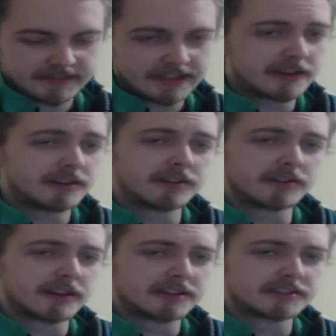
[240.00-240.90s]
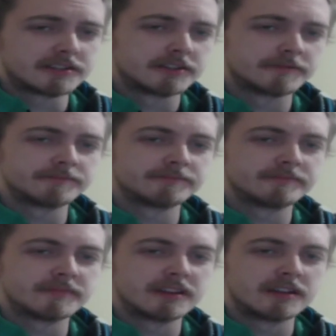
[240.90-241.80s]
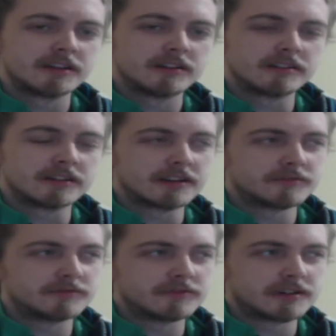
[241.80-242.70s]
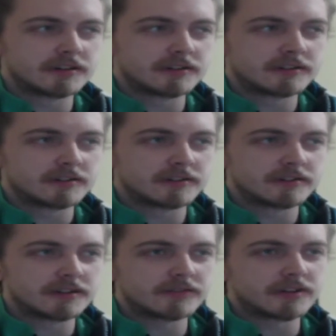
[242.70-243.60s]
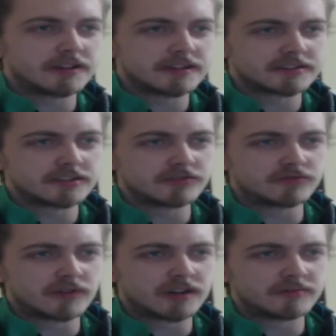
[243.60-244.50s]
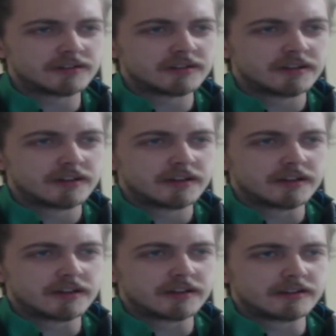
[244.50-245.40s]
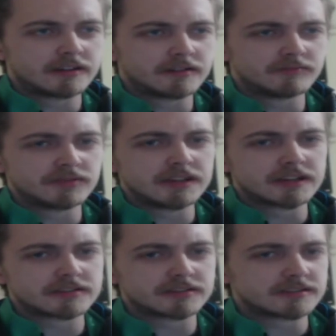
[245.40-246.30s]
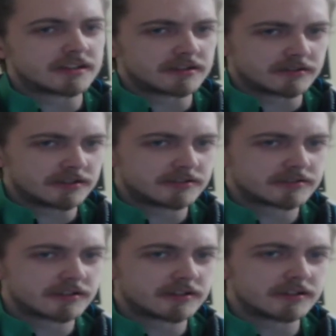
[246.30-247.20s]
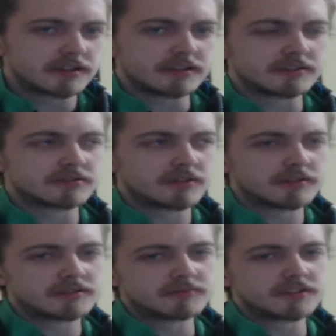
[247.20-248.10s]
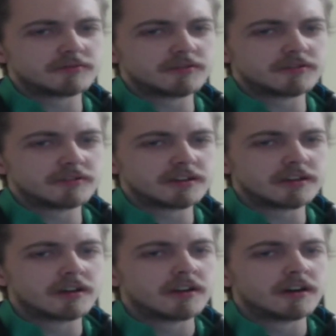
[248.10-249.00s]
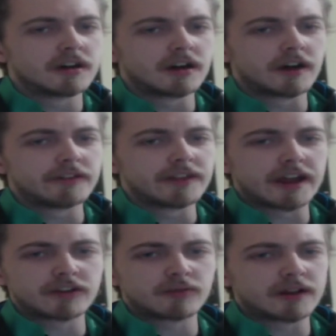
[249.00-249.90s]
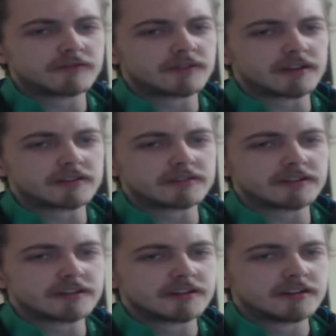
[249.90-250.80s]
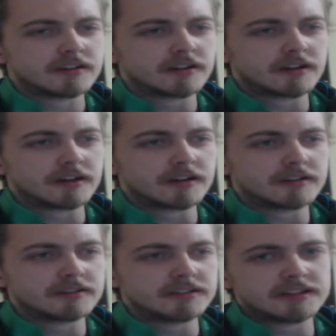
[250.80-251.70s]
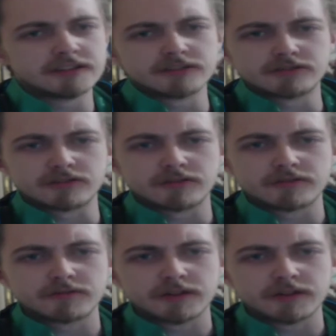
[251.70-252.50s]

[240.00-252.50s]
I don't know, guys. A lot of uh, a lot of unnecessary drama and uh, BS to say the least in the Star Sim community uh, that I quite frankly uh, didn't deserve.